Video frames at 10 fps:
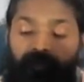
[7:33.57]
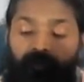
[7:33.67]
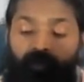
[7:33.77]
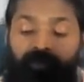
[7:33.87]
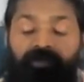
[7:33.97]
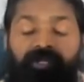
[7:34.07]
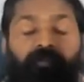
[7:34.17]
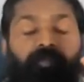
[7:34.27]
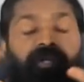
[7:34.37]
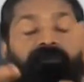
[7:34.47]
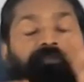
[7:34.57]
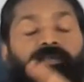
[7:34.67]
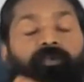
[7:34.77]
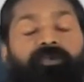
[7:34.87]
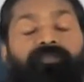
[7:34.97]
when you become
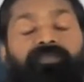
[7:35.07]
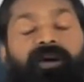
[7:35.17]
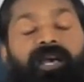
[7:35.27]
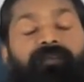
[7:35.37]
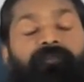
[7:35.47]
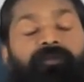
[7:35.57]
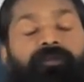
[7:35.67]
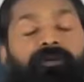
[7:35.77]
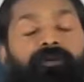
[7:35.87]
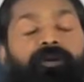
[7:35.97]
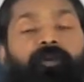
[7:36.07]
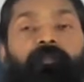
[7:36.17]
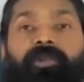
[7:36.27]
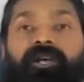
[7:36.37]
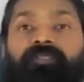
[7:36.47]
45 or
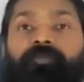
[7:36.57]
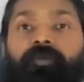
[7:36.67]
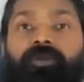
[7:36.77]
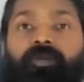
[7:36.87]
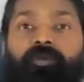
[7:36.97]
past 40,